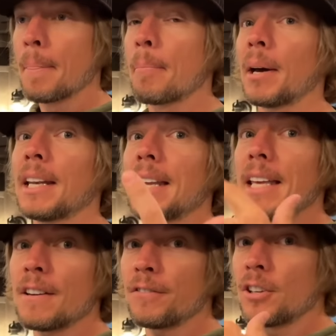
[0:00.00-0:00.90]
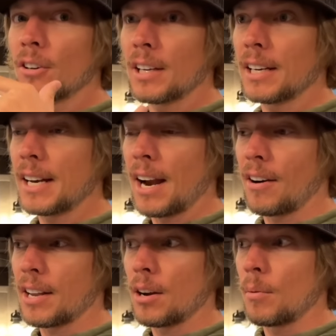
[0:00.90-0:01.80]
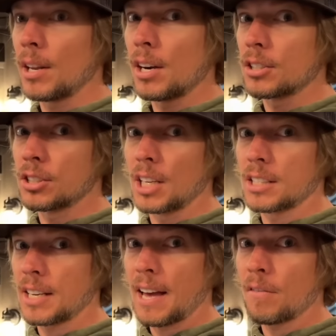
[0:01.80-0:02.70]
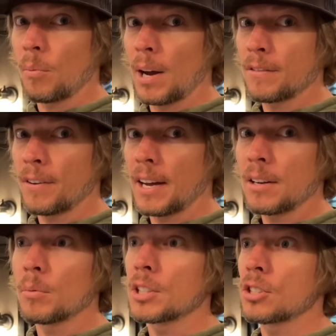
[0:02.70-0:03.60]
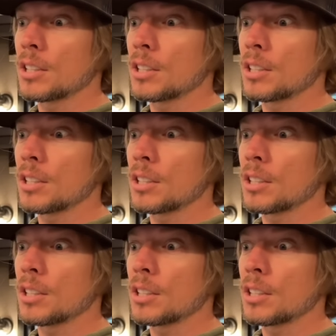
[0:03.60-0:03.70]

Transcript: But if you're in an area where there doesn't have Wi-Fi, which